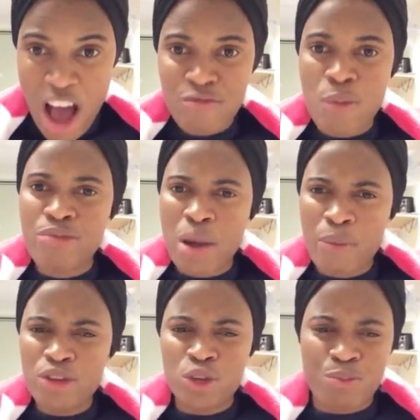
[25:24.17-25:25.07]
have more prayer
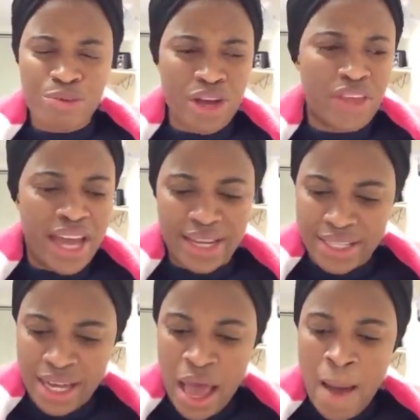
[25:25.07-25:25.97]
points to pray at the end.